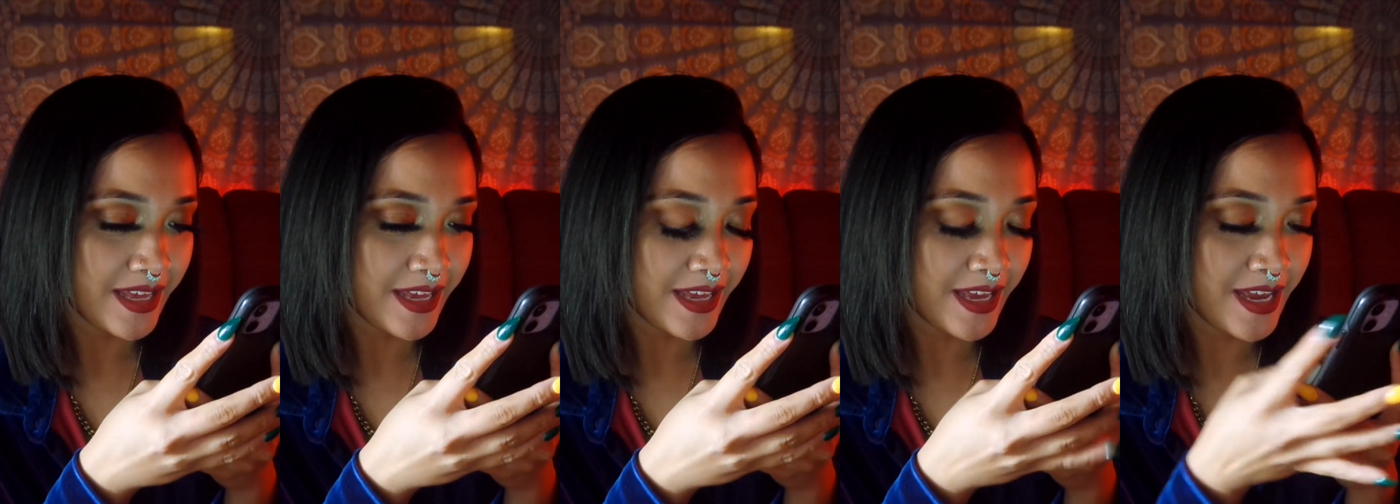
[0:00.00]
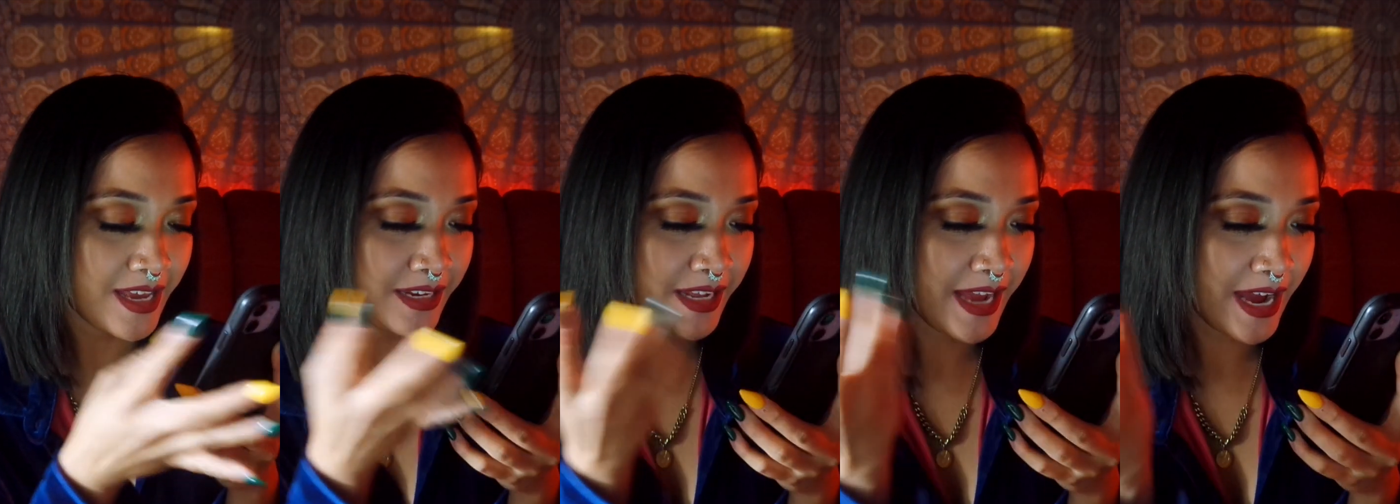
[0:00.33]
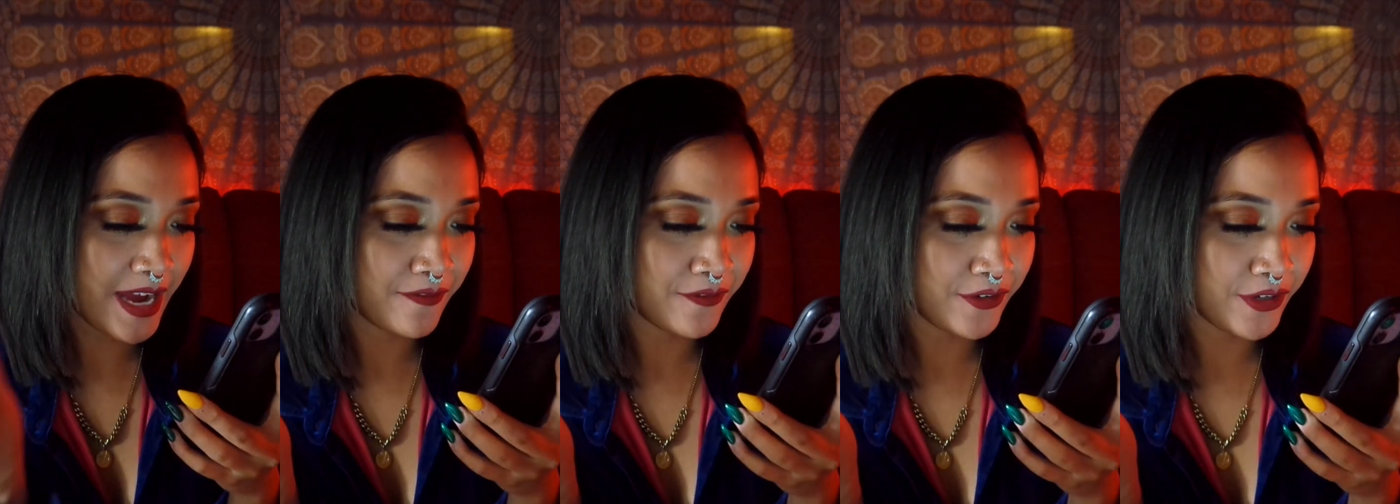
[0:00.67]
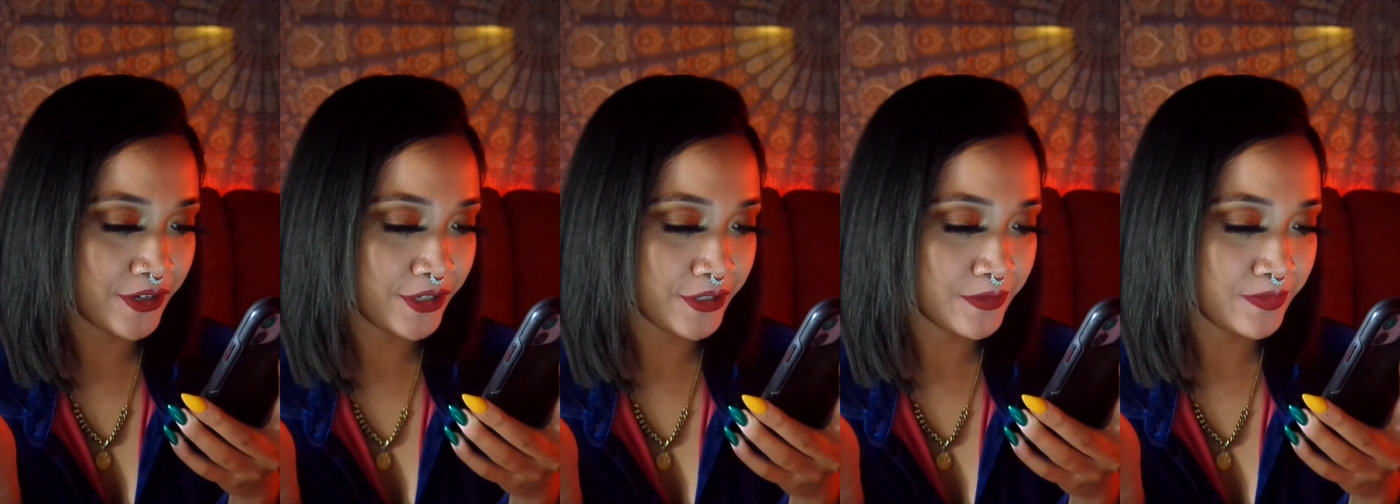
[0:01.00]
and the
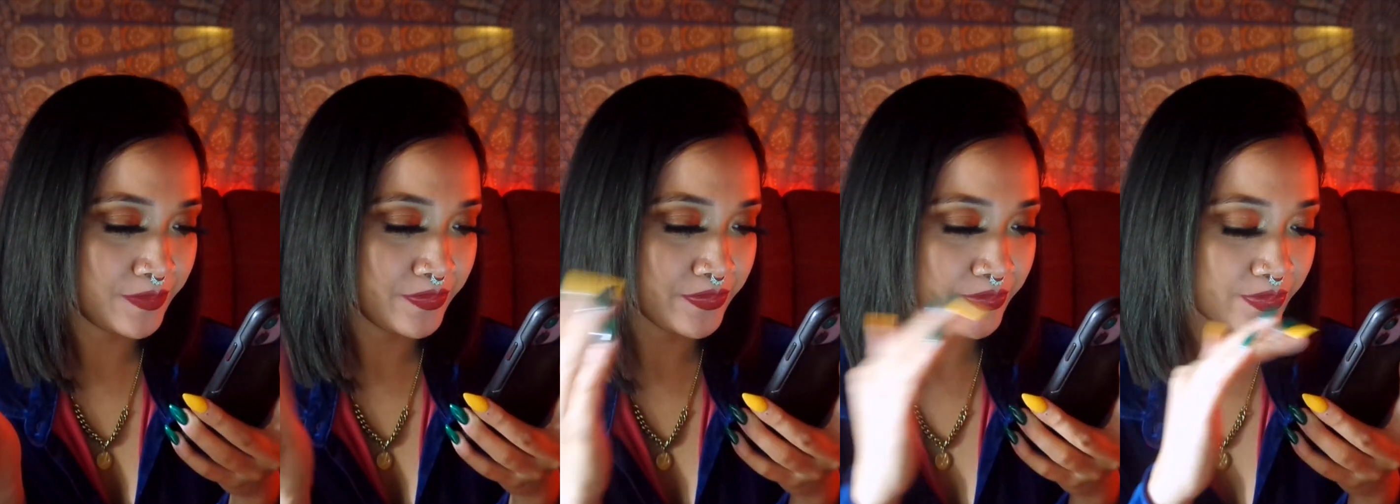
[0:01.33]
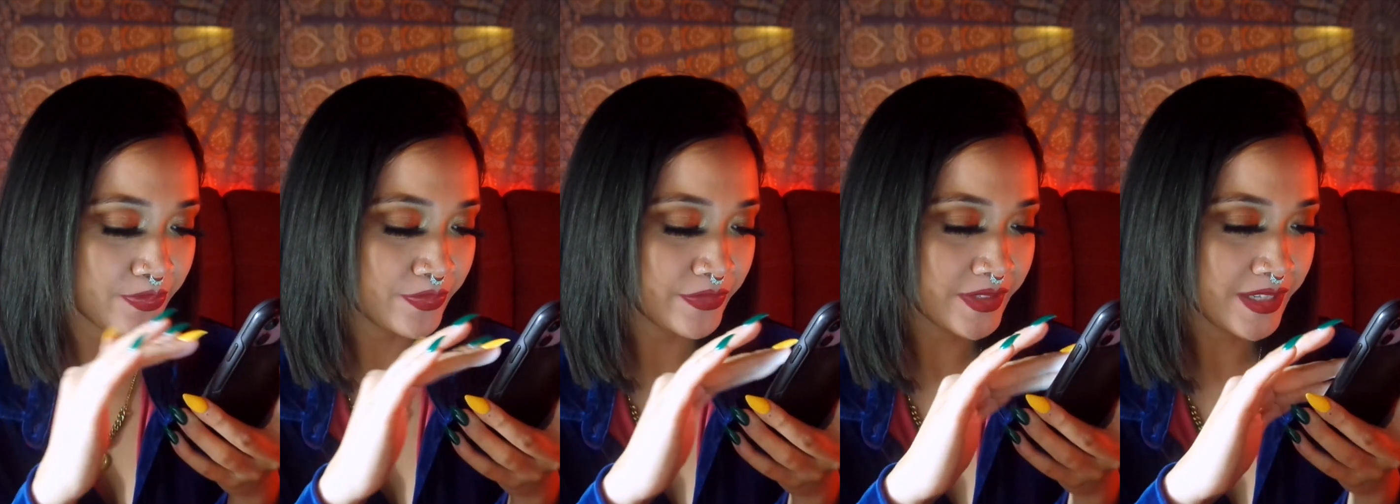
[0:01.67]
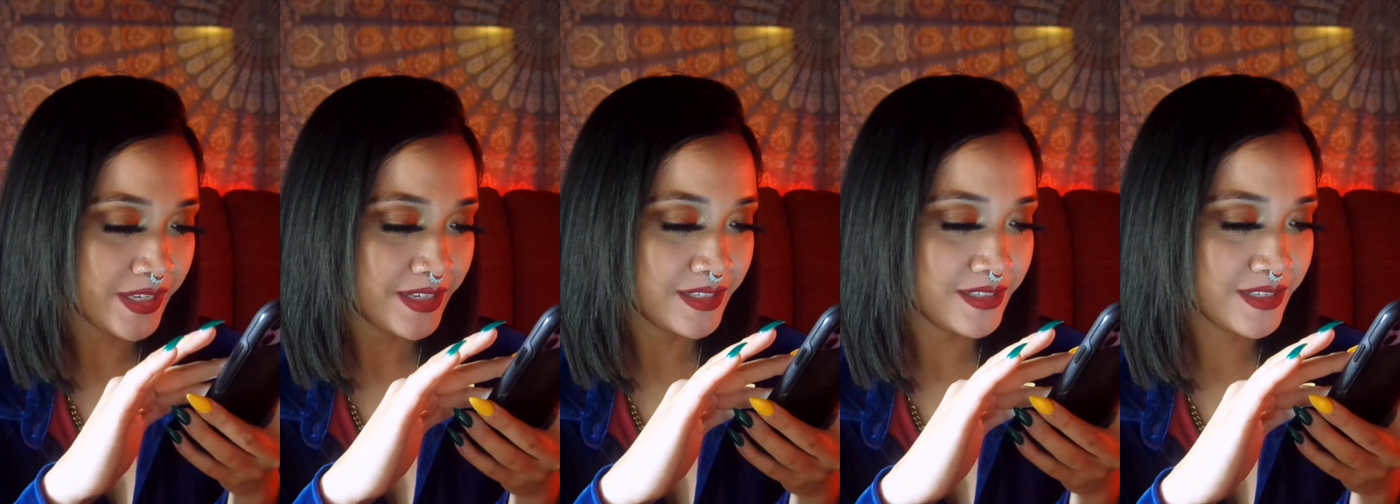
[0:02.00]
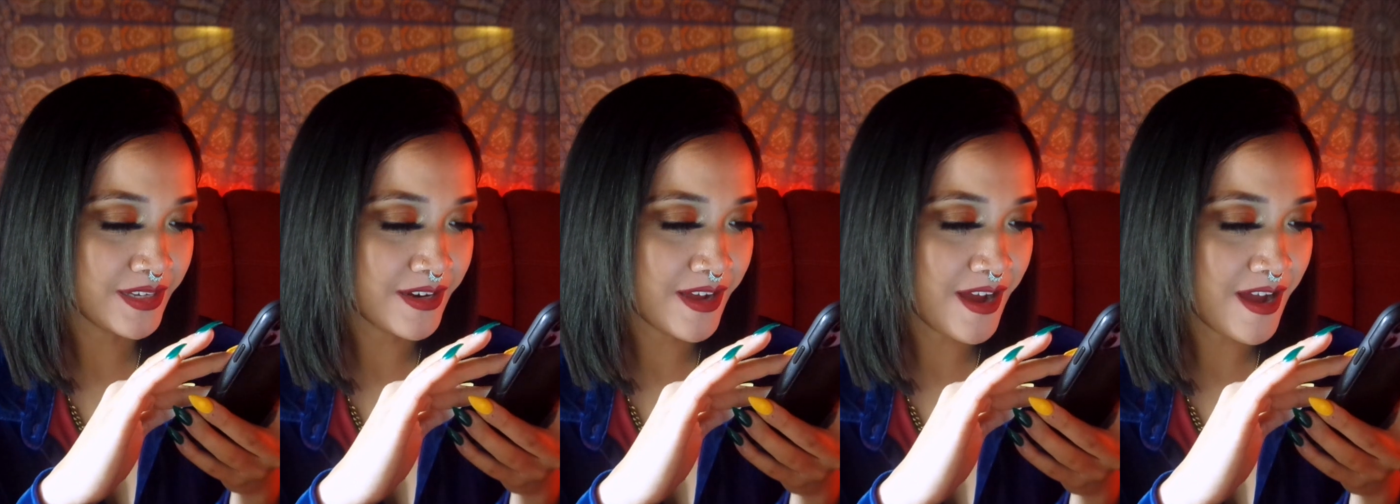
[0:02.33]
after.
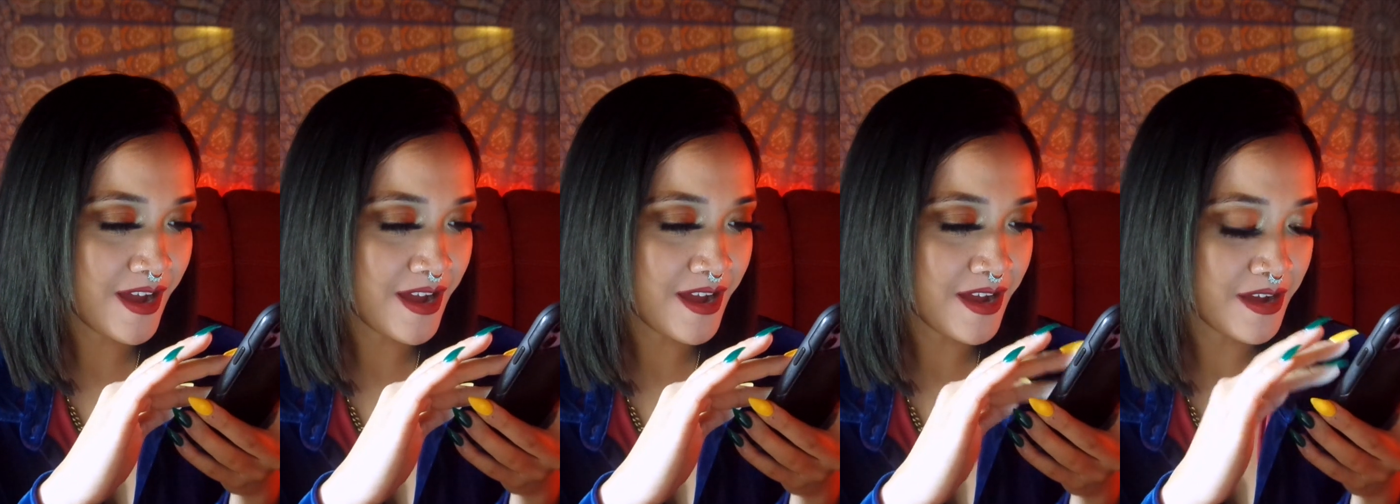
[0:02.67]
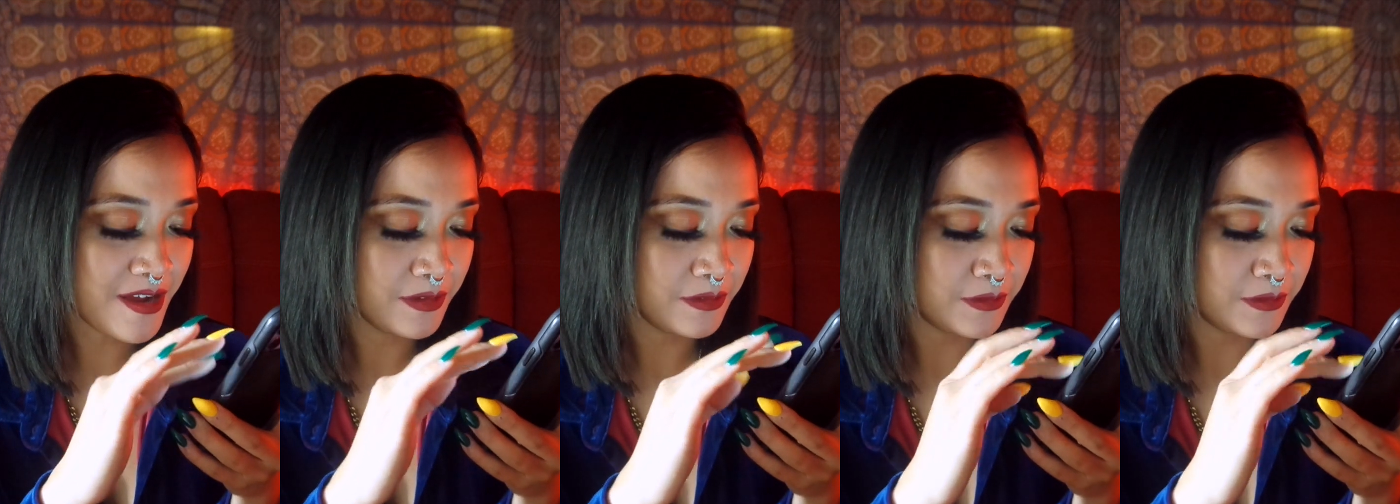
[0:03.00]
Ta-da!